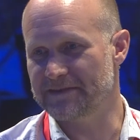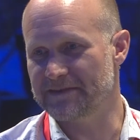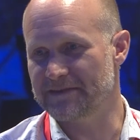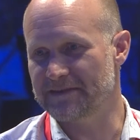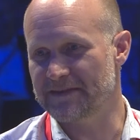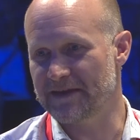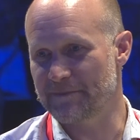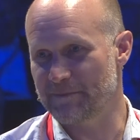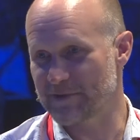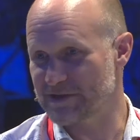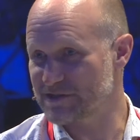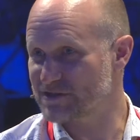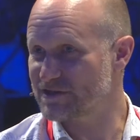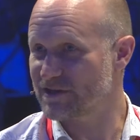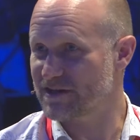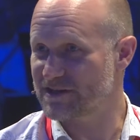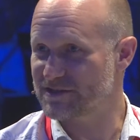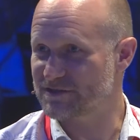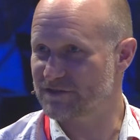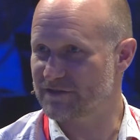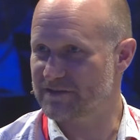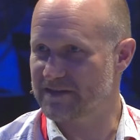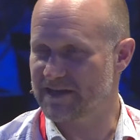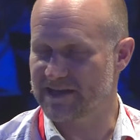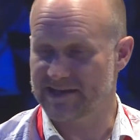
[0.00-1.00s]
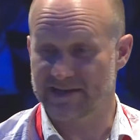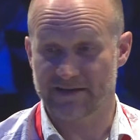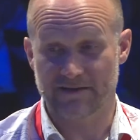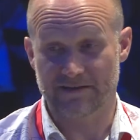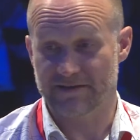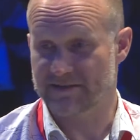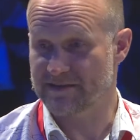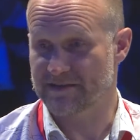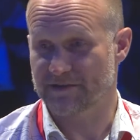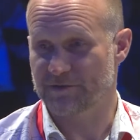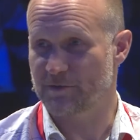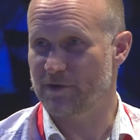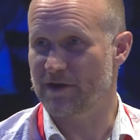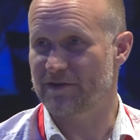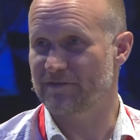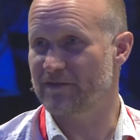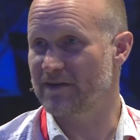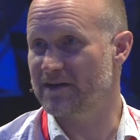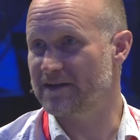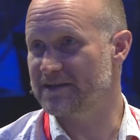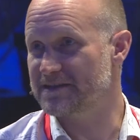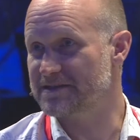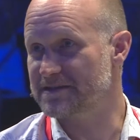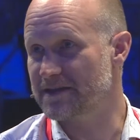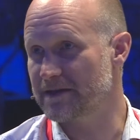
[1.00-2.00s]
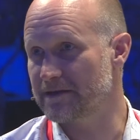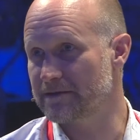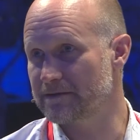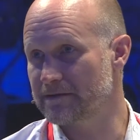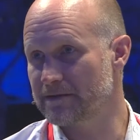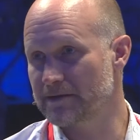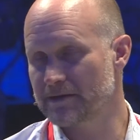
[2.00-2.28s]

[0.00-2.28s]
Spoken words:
they're much tighter on that now, and I think quite rightly so.